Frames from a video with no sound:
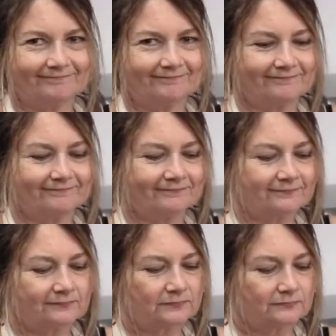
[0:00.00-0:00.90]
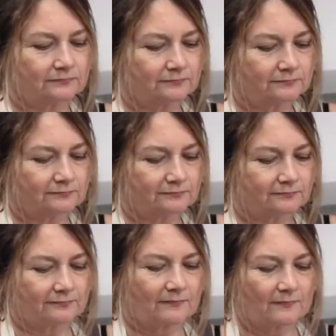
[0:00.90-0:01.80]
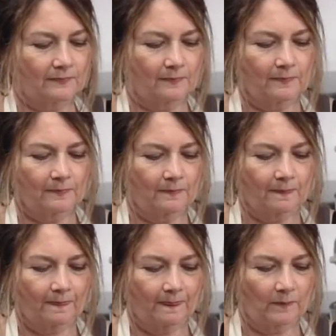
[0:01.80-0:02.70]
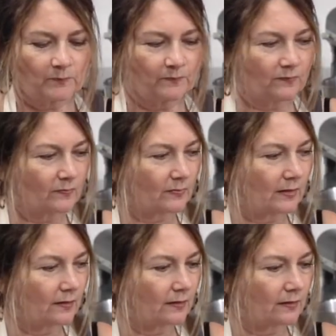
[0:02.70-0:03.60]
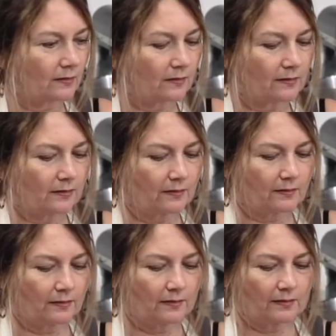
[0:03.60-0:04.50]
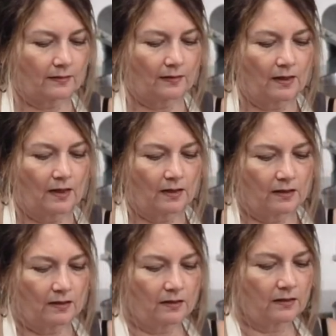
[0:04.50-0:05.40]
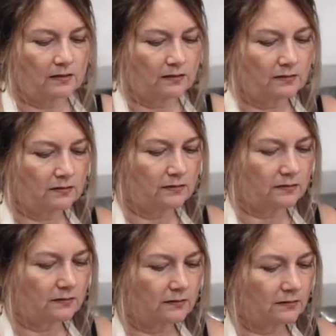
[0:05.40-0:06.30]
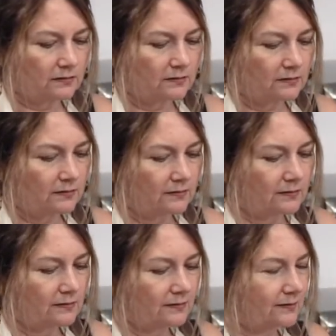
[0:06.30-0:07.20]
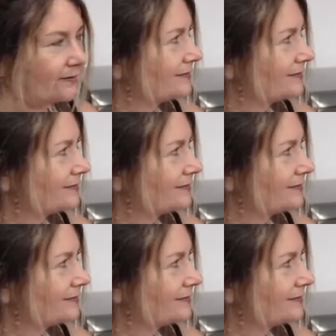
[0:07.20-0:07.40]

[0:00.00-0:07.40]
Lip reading: The person shown says nothing.